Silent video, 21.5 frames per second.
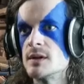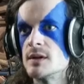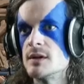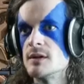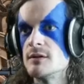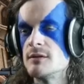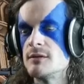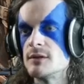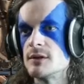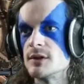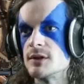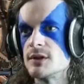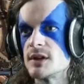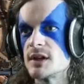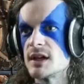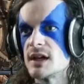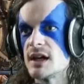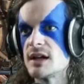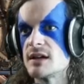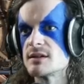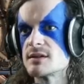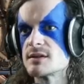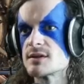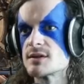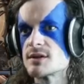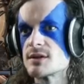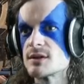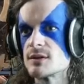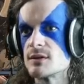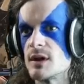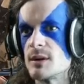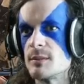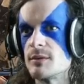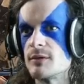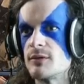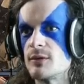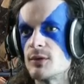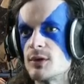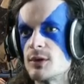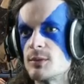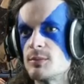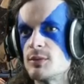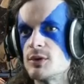Pulling the gas right before
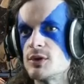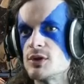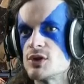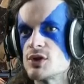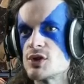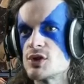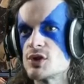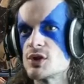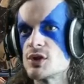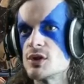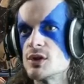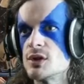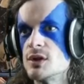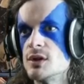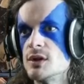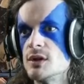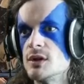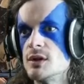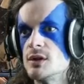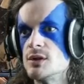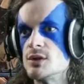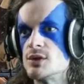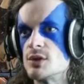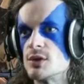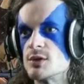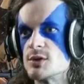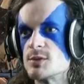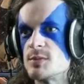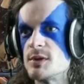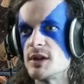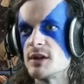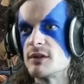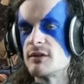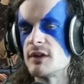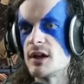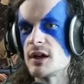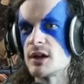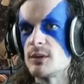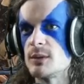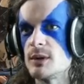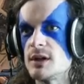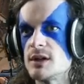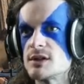the push. Drone's being
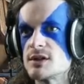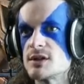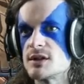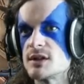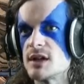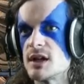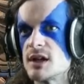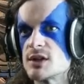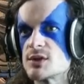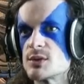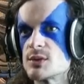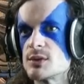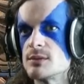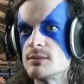evacuated to the natural.